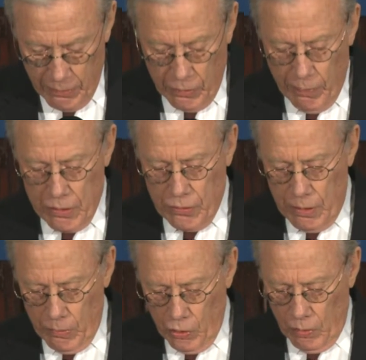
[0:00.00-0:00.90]
and the rest of
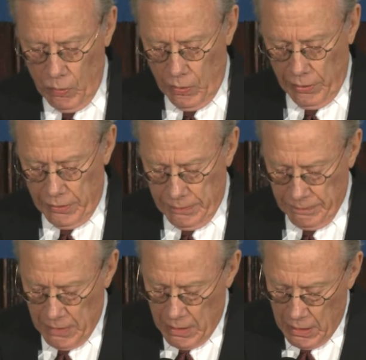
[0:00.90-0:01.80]
the Murrow boys,
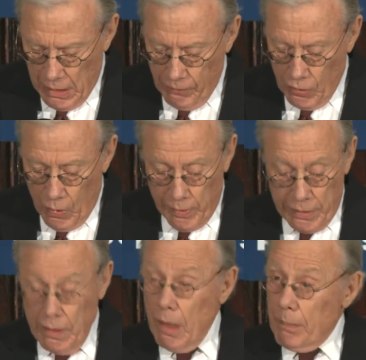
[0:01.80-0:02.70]
even though we
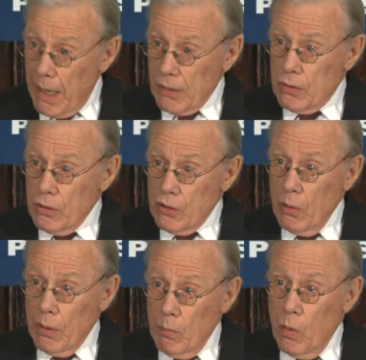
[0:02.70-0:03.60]
did our best to
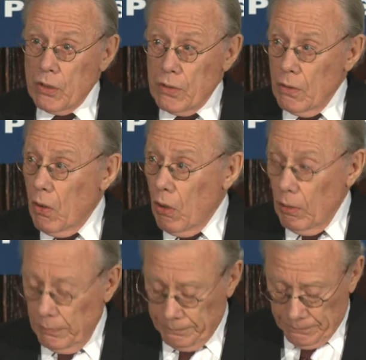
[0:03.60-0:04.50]
show them warts and all.